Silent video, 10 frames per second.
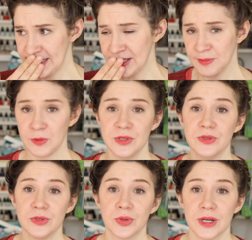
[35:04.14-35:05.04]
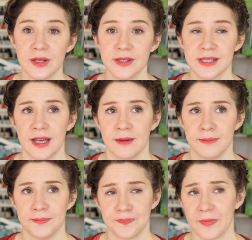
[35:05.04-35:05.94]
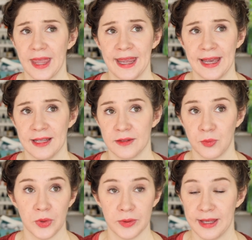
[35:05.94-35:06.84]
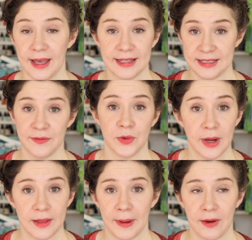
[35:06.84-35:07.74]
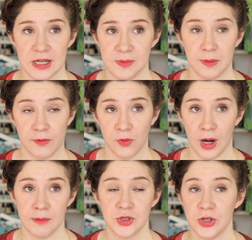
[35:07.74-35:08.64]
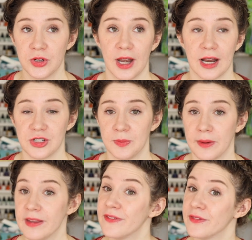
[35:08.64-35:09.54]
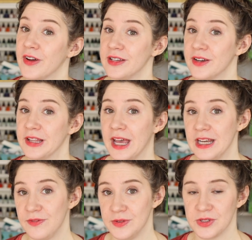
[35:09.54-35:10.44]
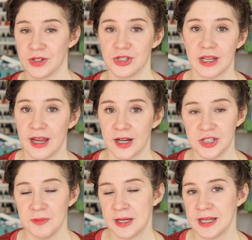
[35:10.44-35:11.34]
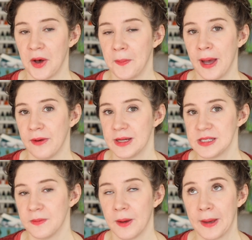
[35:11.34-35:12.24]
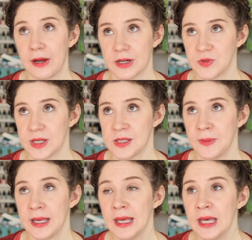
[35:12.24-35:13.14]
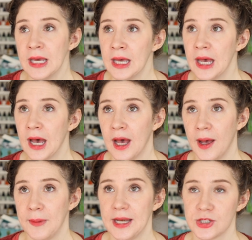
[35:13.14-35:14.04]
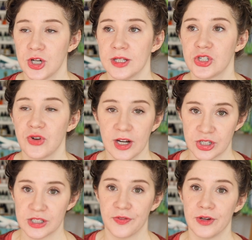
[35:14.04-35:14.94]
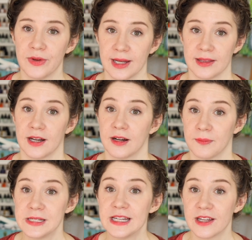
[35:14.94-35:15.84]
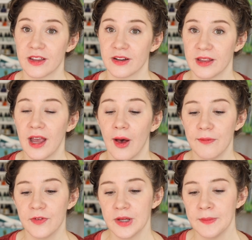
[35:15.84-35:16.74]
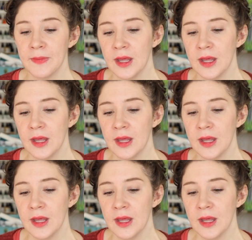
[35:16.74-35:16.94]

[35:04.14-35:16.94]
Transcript: Excuse me, we'll do tutorials um, and we'll has given away the pie recipe before. I'm sure you could actually probably even find it online if you search like Erin Jeanne McDowell pie, recipe, uh, pie crust recipe. Um, and it's her instructions for doing it that are particularly helpful.